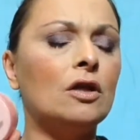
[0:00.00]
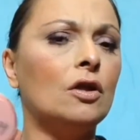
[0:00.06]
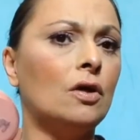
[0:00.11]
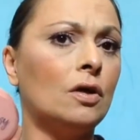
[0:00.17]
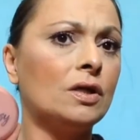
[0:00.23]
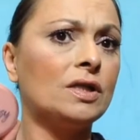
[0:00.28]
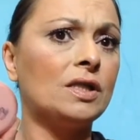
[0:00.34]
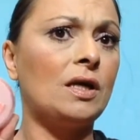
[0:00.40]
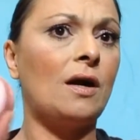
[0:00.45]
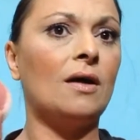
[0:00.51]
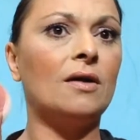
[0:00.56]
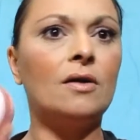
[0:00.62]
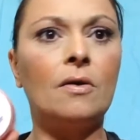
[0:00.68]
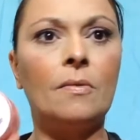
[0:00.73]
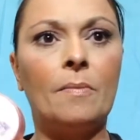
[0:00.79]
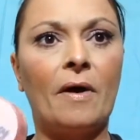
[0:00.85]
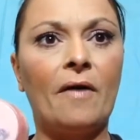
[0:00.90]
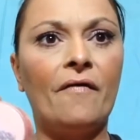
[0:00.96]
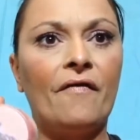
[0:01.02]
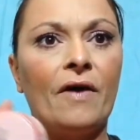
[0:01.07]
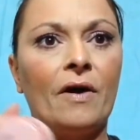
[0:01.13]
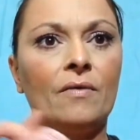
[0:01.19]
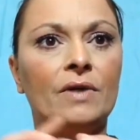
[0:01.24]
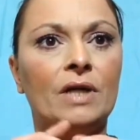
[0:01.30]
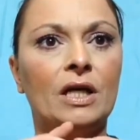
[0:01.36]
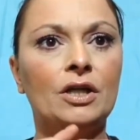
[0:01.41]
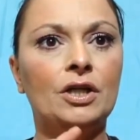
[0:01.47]
looks under my
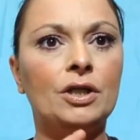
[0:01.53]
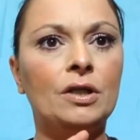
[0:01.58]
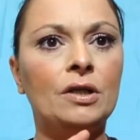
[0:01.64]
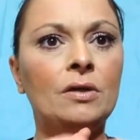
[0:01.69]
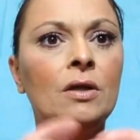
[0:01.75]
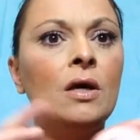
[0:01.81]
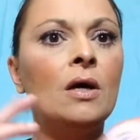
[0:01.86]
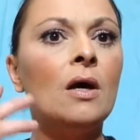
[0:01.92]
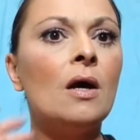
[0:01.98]
foundation.